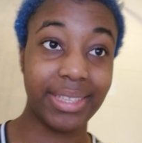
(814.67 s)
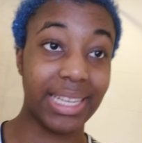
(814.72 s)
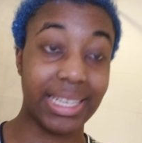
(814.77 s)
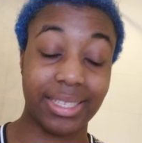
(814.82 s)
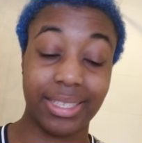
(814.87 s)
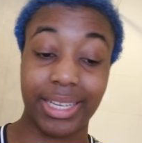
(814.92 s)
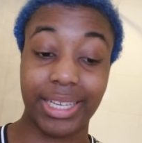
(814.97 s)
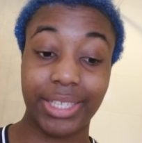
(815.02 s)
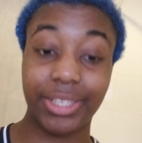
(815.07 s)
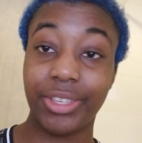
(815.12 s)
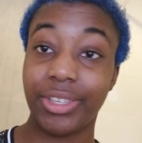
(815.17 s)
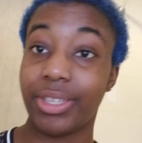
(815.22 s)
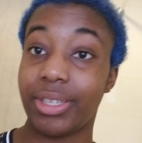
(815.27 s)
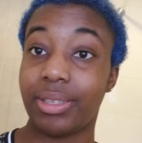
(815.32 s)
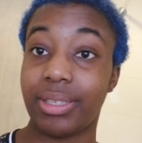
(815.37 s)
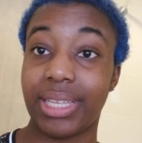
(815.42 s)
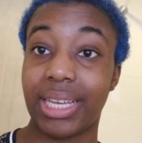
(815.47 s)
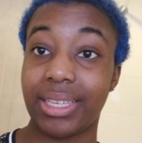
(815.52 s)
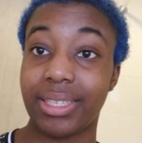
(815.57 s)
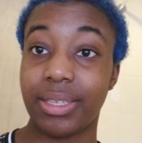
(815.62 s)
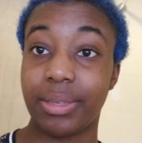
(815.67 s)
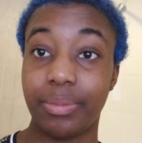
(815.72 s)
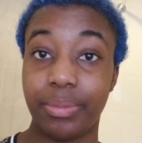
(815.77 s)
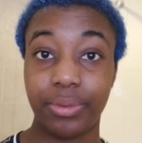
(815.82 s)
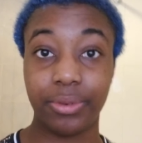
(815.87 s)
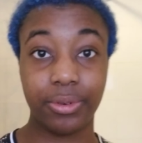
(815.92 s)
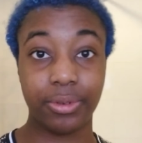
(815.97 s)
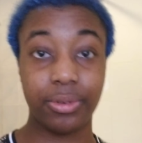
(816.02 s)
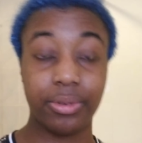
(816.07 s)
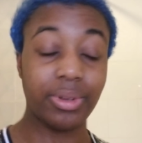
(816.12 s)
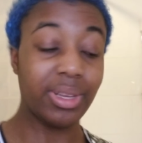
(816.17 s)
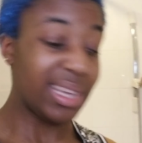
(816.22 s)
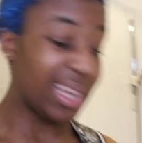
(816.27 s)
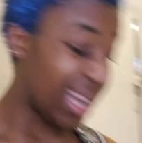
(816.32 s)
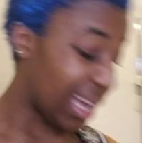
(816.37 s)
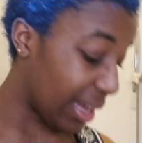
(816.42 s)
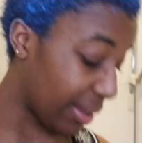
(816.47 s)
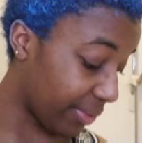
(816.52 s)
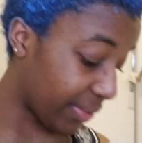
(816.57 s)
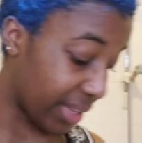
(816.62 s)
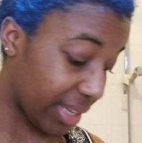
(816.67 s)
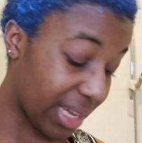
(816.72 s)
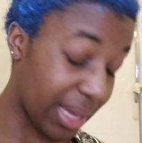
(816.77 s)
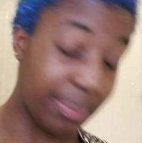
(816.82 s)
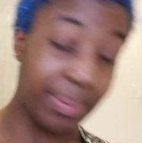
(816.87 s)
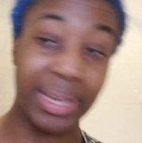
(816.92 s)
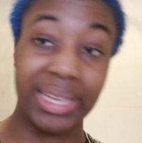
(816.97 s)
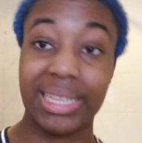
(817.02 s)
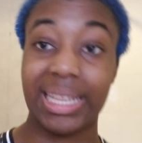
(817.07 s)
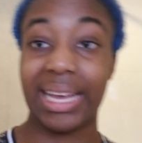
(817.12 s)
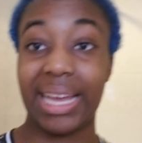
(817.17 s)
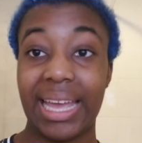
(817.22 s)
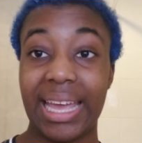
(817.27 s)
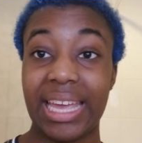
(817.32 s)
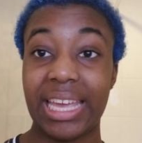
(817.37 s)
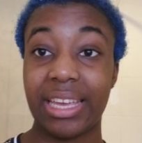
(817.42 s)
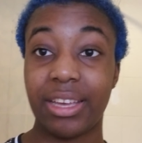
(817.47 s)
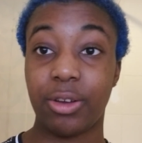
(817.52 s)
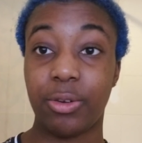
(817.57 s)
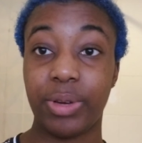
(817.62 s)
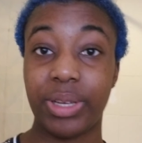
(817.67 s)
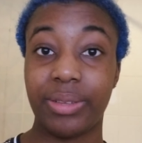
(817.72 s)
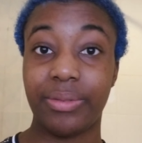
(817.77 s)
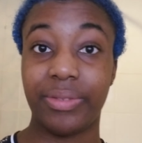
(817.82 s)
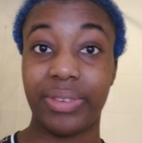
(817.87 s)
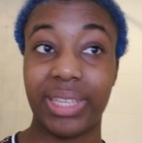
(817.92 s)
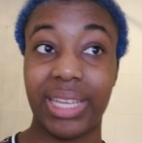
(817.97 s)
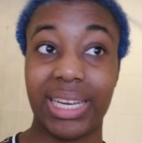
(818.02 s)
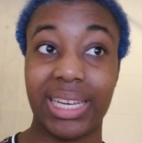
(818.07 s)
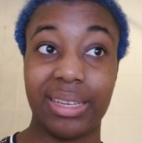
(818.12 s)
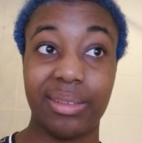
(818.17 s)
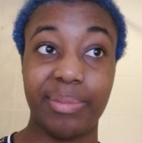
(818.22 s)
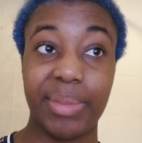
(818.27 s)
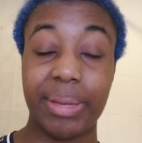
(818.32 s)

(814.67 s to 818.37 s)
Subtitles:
That's how you do it. That simple. I think I paid like £8 for that,